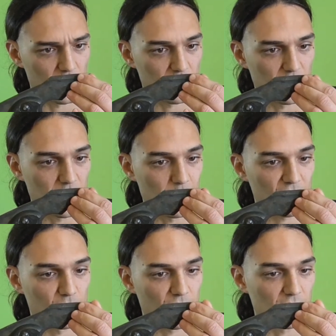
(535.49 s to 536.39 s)
and the
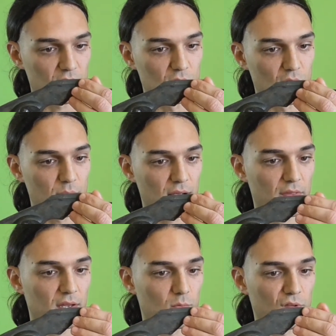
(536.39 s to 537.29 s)
damage that it took back
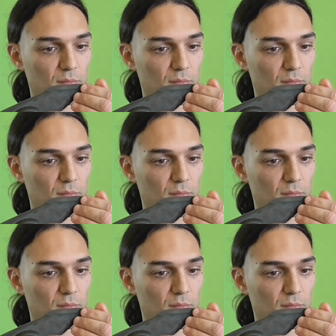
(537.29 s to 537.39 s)
then was